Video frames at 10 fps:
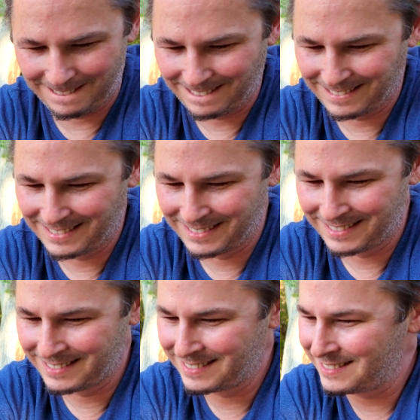
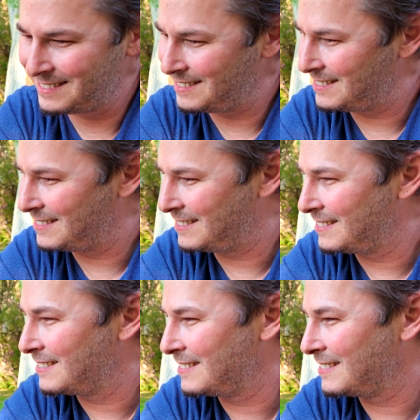
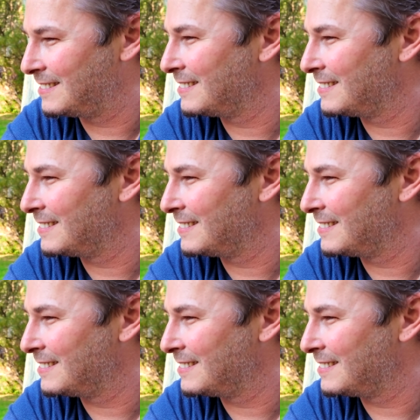[no speech]